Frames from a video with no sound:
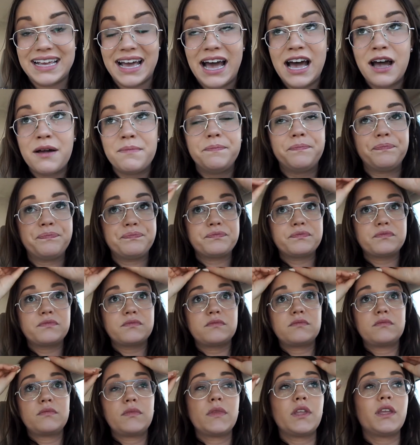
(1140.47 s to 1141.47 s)
up,
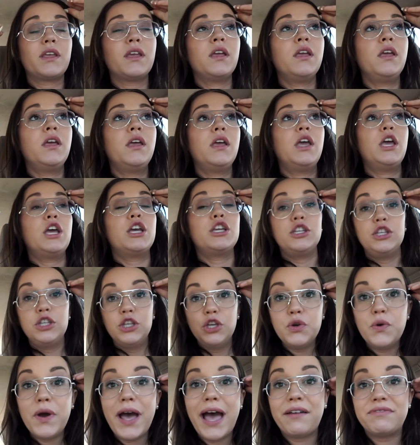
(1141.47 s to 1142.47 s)

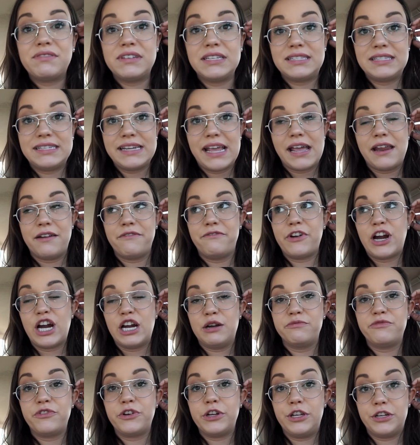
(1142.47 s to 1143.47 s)
you have to stand
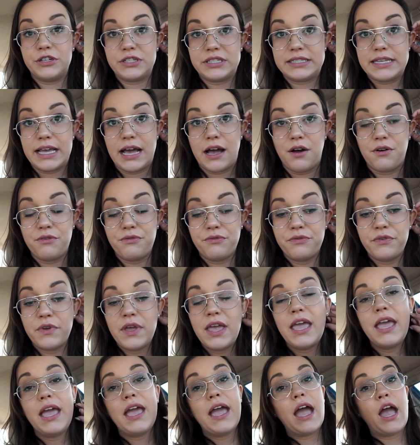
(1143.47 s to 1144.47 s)
firm for yourself,
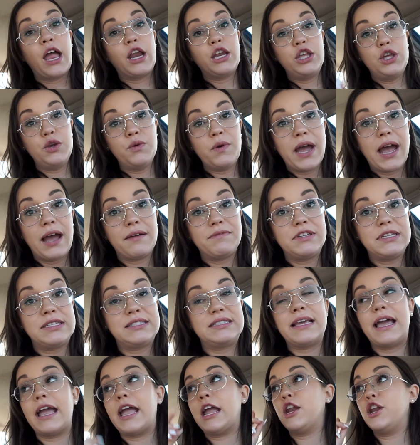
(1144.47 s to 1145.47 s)
and you have to
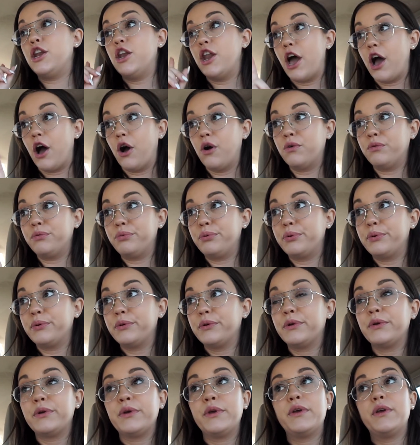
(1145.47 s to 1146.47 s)
say, no,
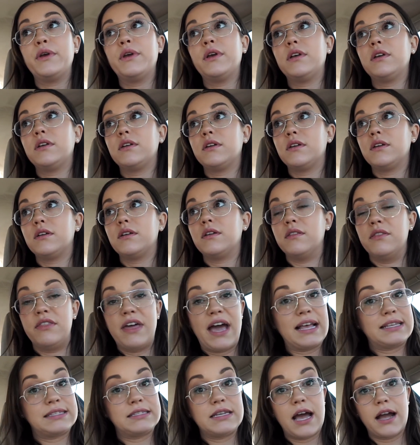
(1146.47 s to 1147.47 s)

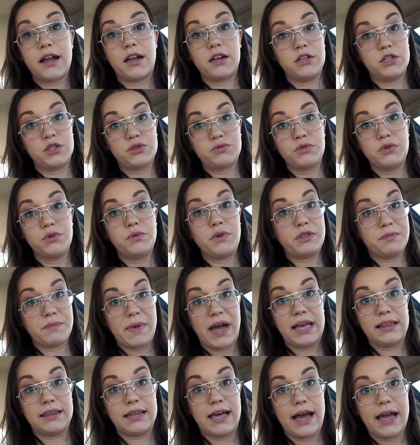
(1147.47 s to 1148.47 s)
that's not going to screw with
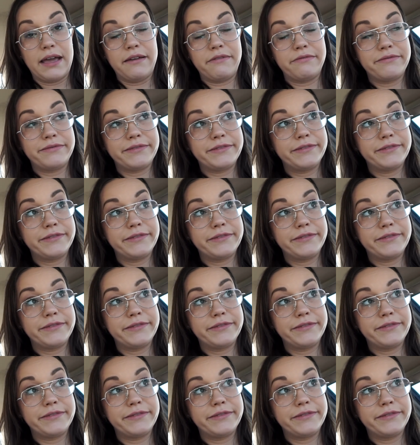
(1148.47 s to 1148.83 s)
my life.